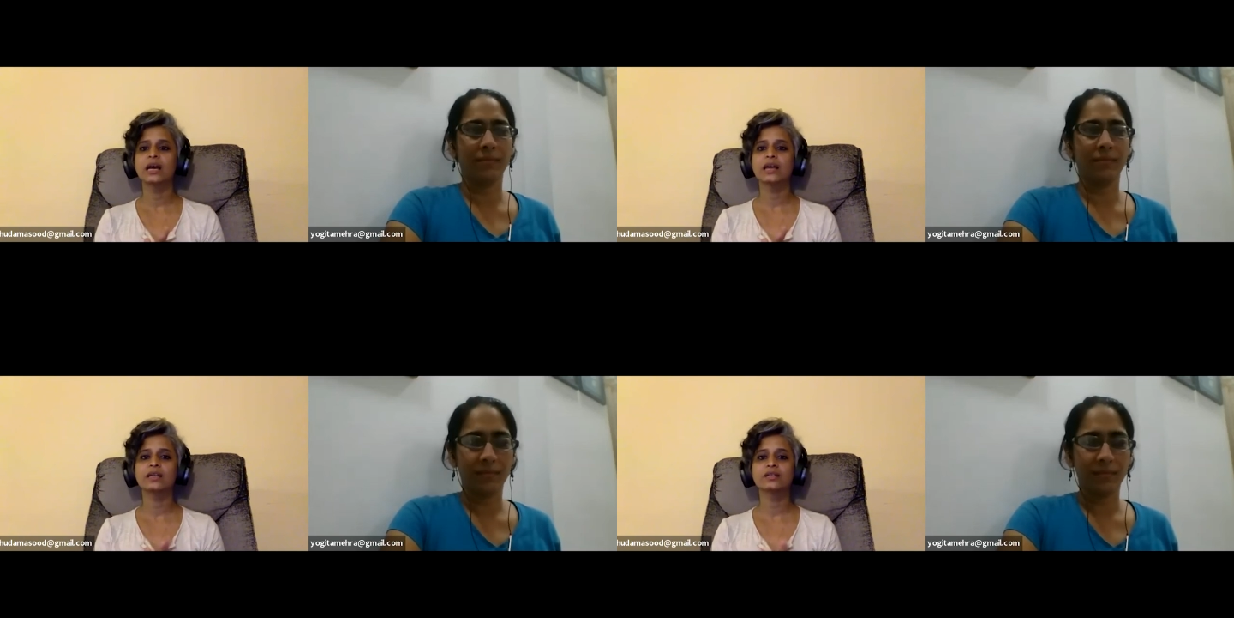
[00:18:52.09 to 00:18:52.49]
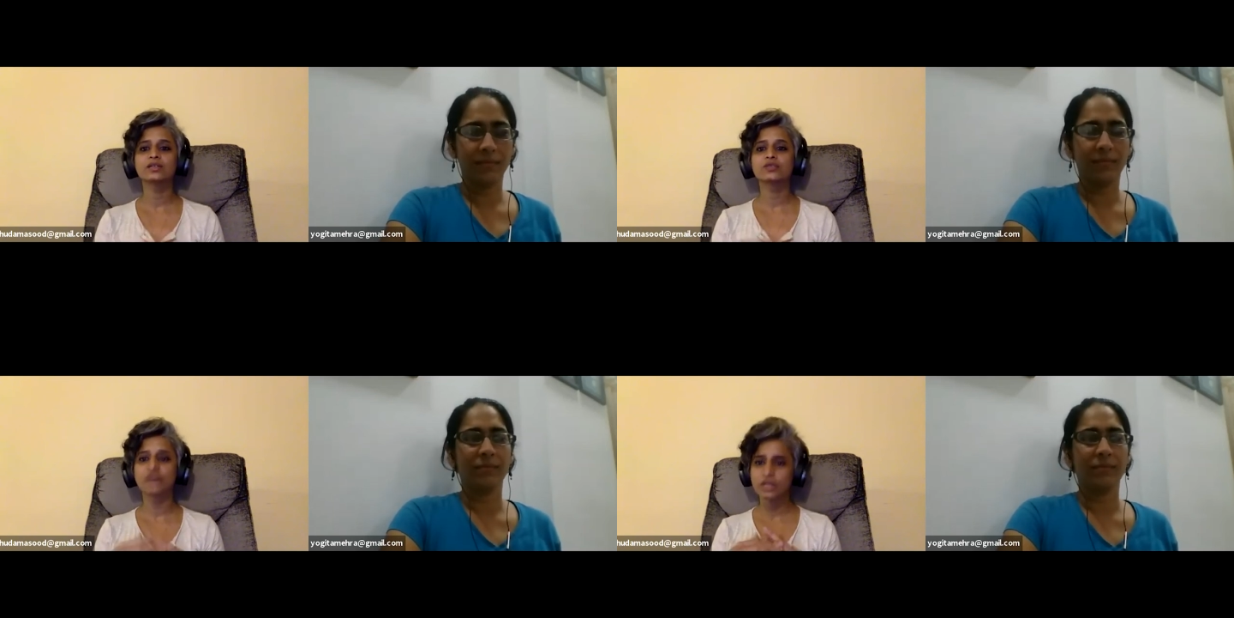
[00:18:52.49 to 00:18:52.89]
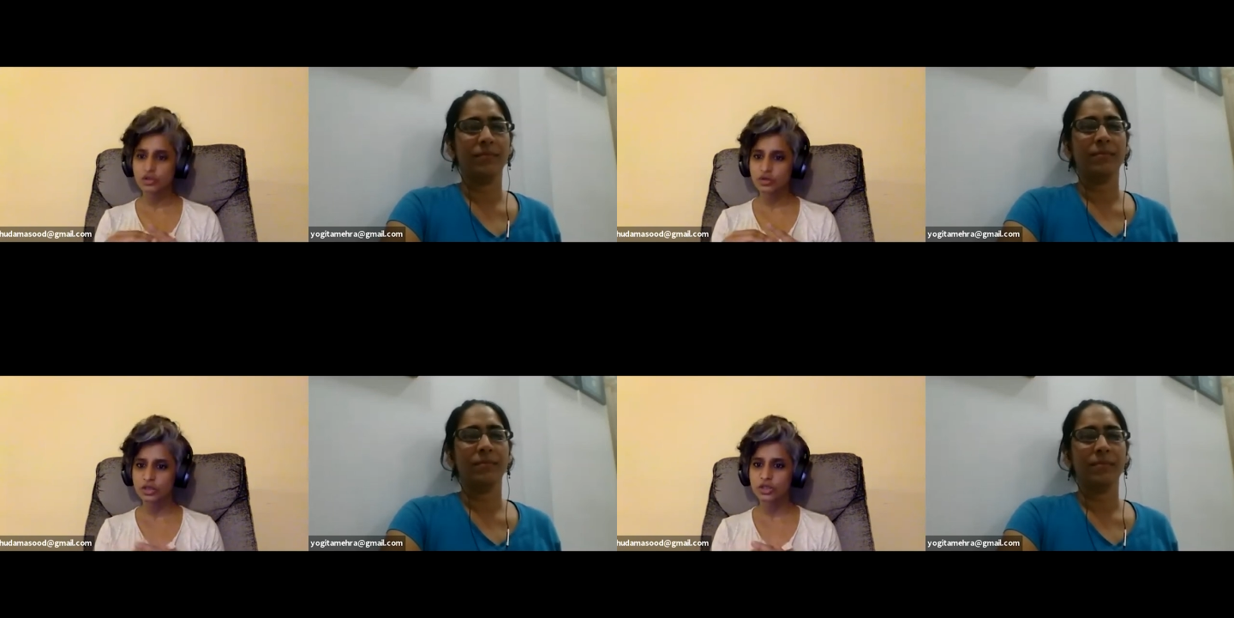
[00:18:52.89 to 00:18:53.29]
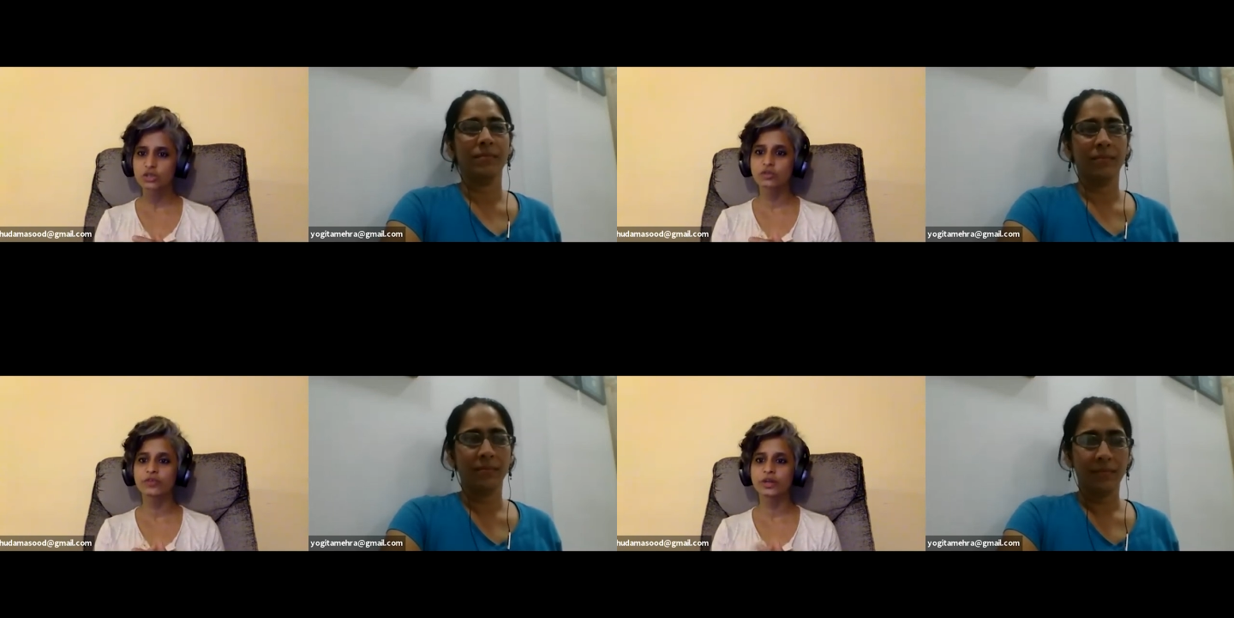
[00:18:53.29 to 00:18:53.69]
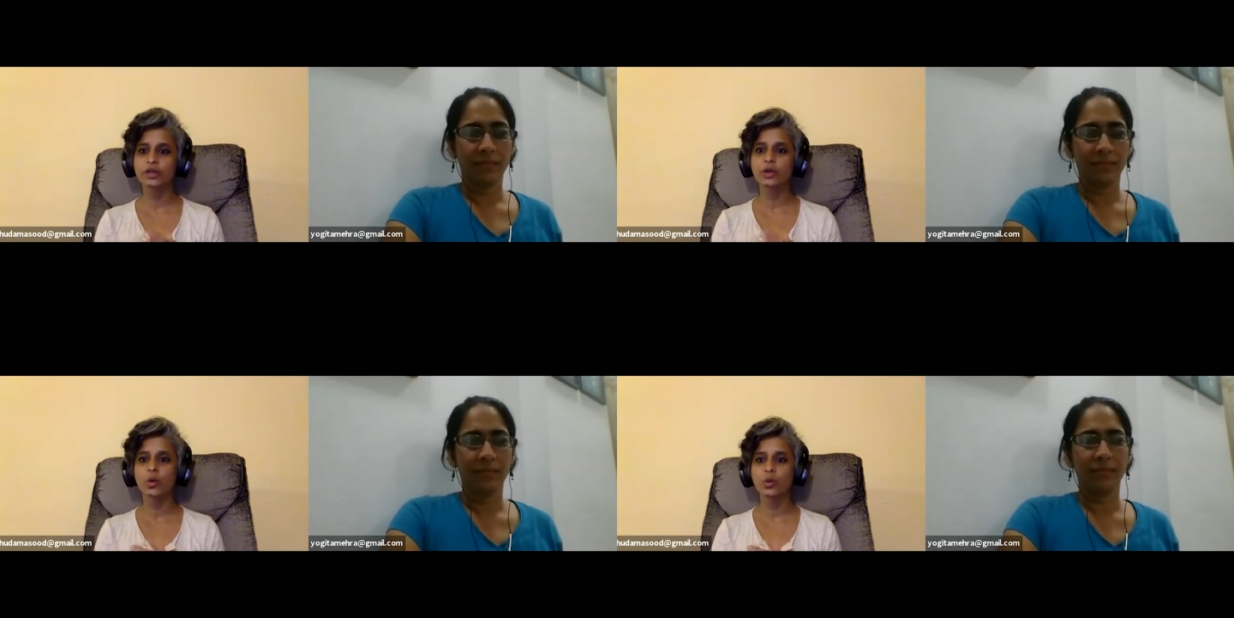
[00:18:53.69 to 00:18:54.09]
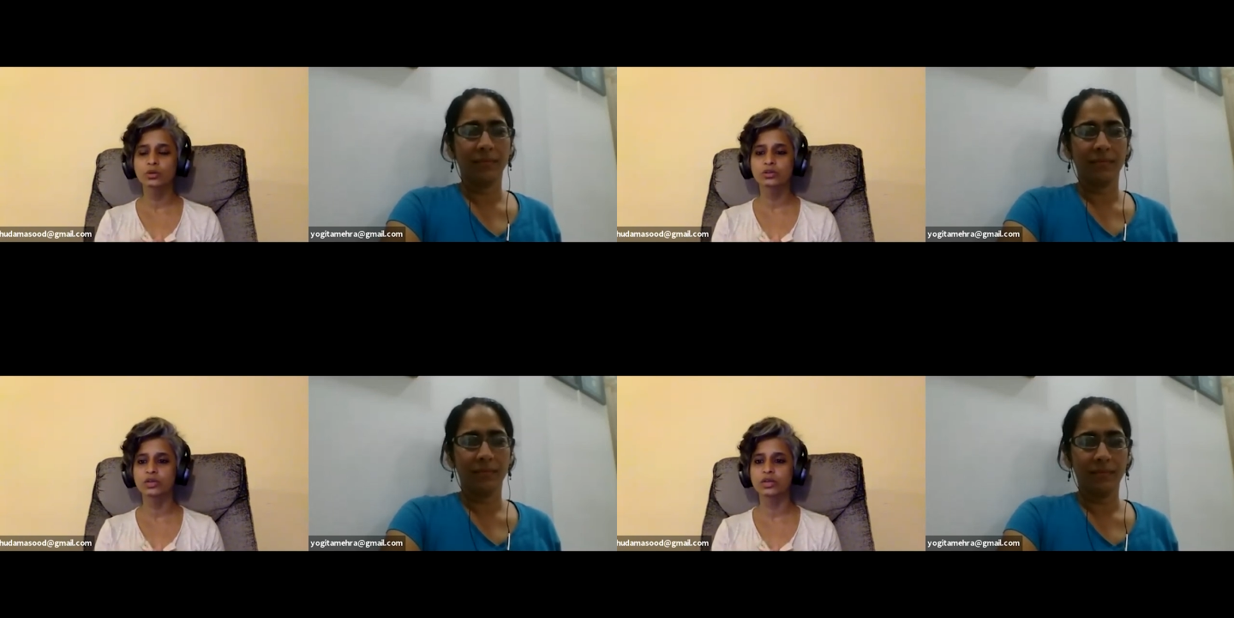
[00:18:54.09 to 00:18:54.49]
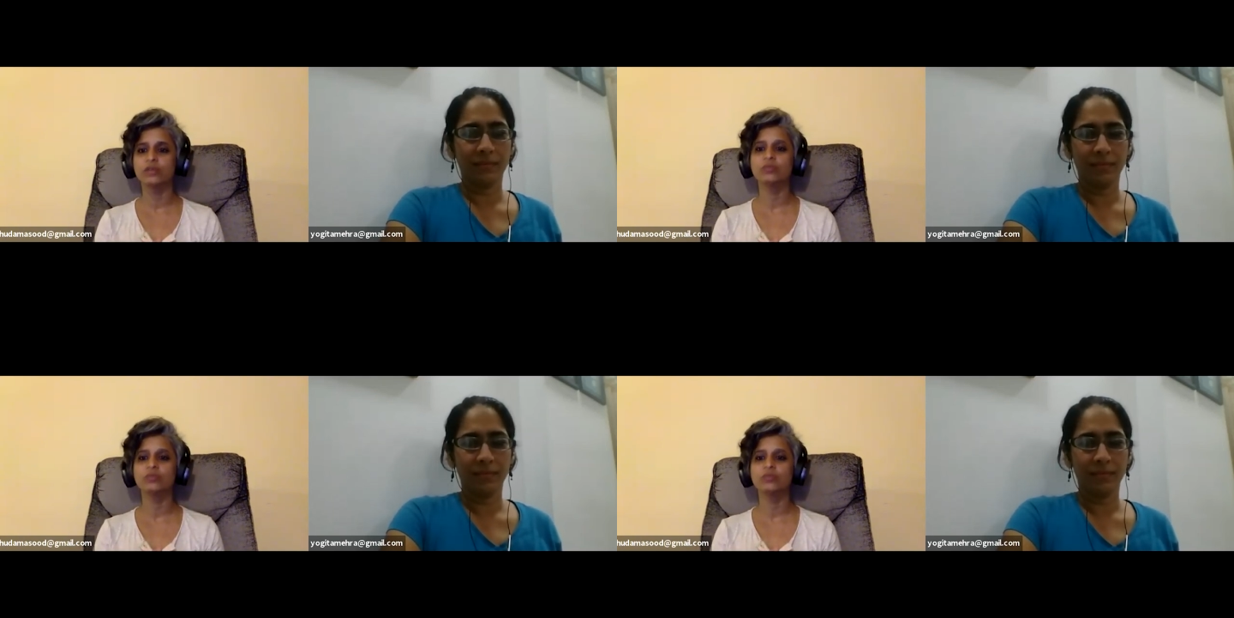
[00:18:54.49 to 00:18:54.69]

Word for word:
Speaker 1: and it's a very traditional, very old drink.